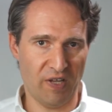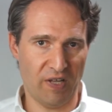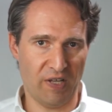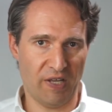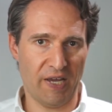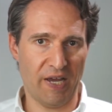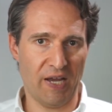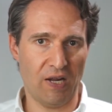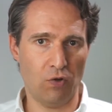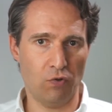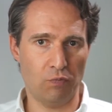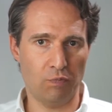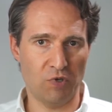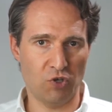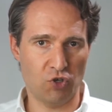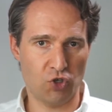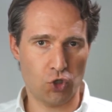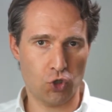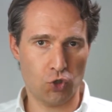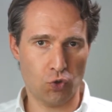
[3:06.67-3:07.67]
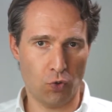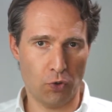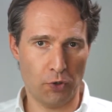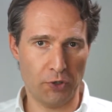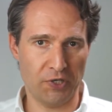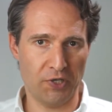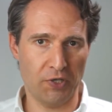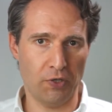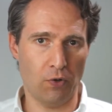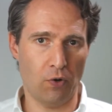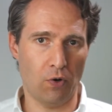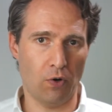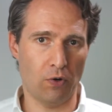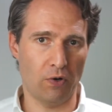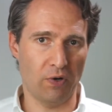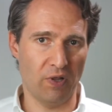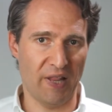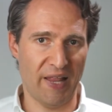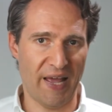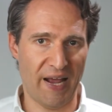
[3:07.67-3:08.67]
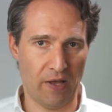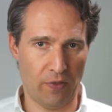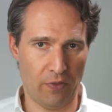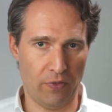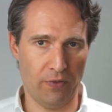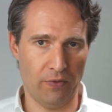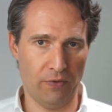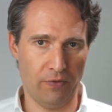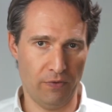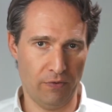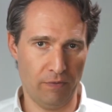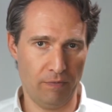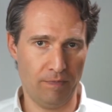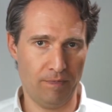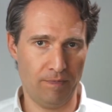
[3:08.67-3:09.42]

and cannot be shortened or lengthened.